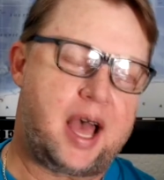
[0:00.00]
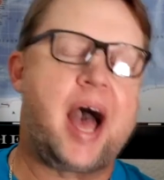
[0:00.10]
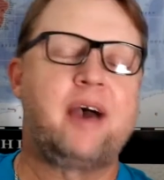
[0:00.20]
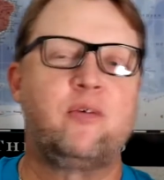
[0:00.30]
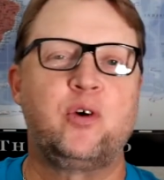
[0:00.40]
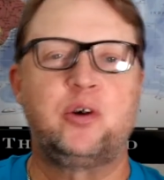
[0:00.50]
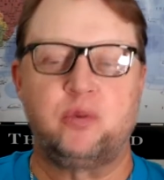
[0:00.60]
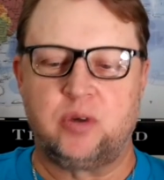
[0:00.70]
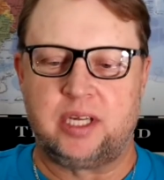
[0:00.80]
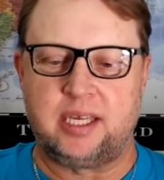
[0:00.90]
At root,
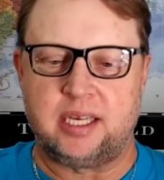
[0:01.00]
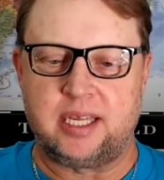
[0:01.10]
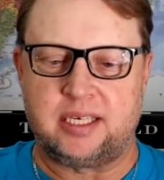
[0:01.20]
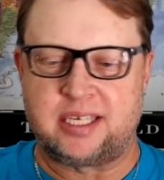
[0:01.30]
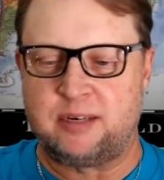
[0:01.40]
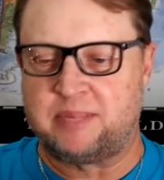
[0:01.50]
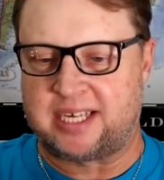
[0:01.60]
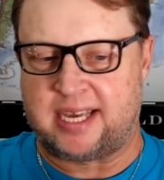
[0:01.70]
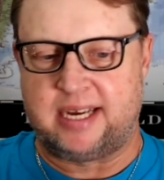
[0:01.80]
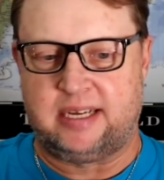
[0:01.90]
really, it seems
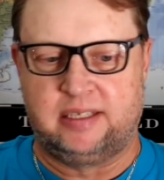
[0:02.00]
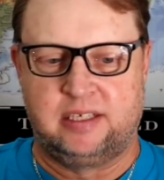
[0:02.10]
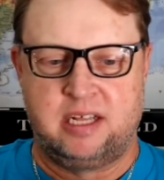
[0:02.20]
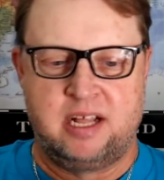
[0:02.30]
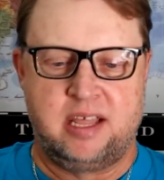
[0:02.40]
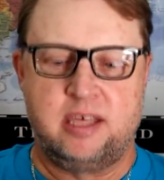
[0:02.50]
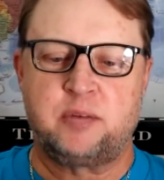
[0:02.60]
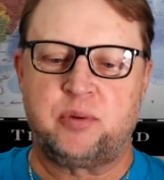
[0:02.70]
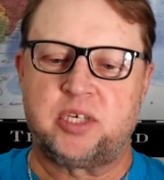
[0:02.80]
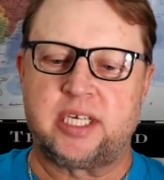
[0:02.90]
kind of,
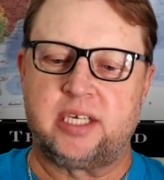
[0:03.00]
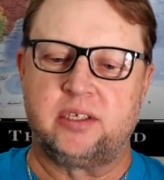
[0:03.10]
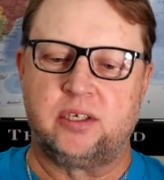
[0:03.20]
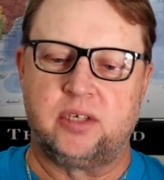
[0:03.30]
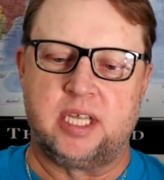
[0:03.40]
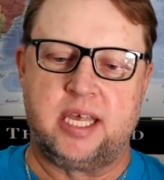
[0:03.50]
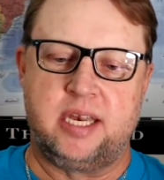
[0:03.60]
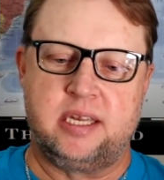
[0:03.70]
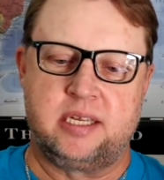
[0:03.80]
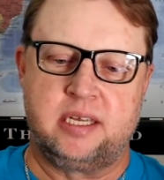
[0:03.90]
this particular
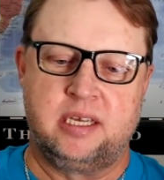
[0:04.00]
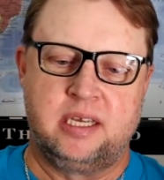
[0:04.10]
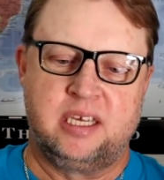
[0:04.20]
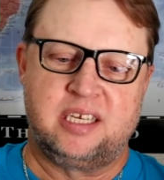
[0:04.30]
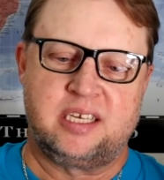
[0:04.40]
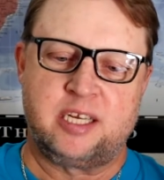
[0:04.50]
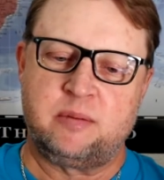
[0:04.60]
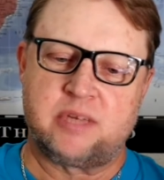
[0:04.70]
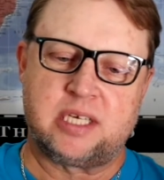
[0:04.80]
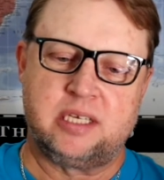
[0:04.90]
lens
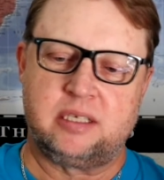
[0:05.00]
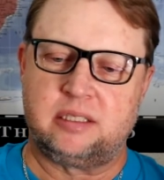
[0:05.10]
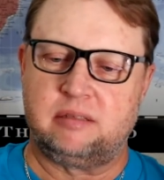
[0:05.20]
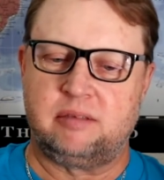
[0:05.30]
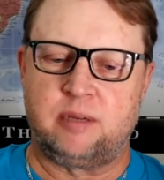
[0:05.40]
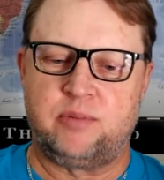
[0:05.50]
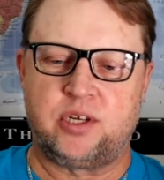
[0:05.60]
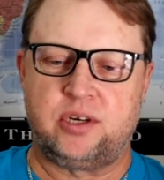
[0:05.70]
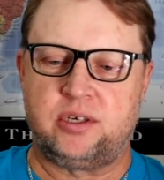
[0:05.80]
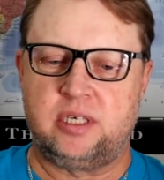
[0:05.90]
seems a little
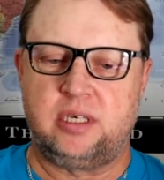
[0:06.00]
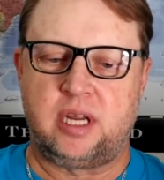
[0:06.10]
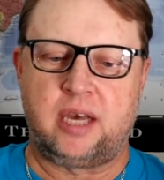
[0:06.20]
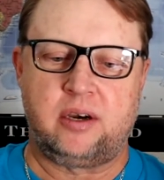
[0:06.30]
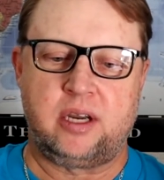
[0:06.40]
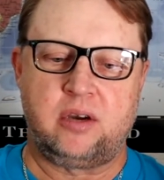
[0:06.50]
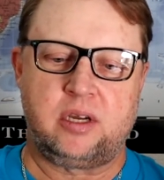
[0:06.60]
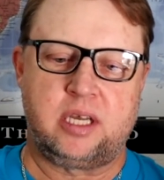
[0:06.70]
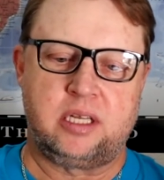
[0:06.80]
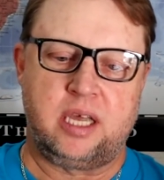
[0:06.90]
absurd. I don't know,
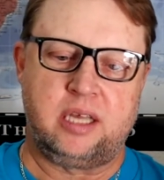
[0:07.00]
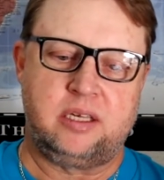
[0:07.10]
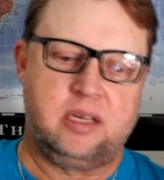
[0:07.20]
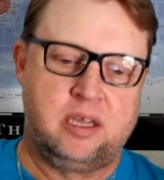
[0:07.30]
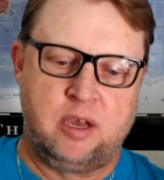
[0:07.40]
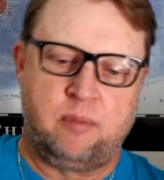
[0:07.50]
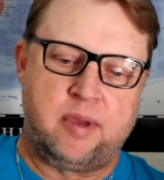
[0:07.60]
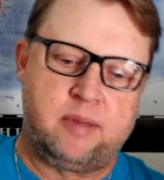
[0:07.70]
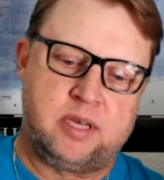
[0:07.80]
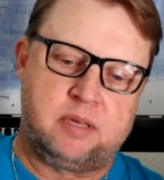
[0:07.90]
because
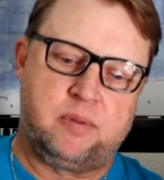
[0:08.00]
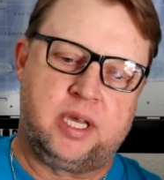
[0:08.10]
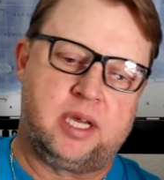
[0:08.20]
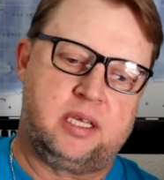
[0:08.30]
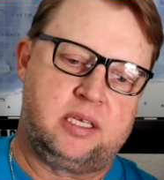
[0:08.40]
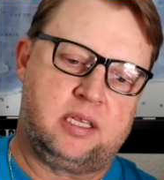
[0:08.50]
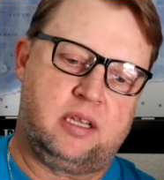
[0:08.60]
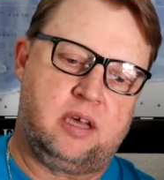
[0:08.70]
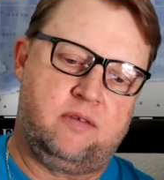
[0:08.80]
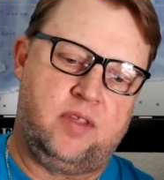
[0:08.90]
Maybe it's because
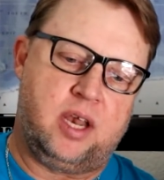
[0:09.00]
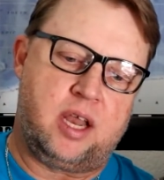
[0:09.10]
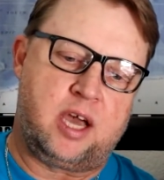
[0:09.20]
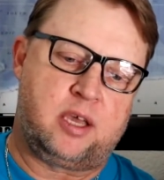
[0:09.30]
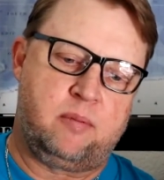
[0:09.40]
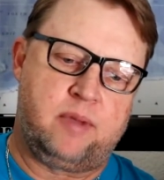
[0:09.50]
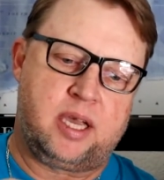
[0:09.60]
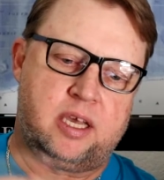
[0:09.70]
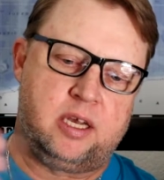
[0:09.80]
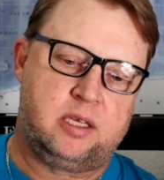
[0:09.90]
of the locking
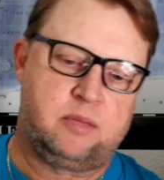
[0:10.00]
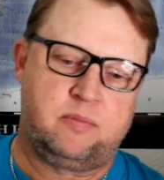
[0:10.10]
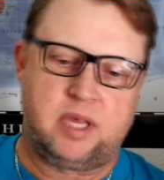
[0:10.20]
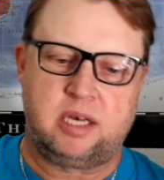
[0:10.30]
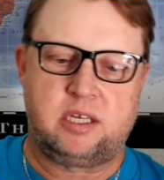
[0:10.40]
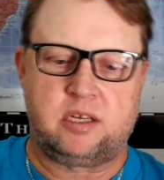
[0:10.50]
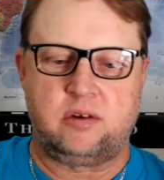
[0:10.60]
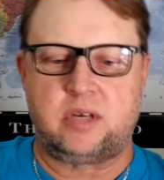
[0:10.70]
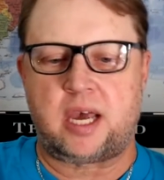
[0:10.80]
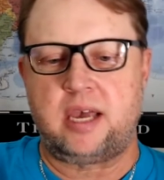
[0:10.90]
mechanism that it's so
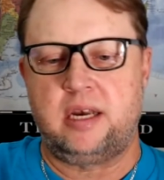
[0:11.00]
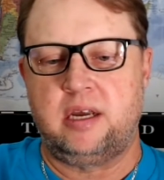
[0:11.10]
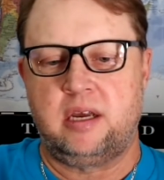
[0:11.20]
tight.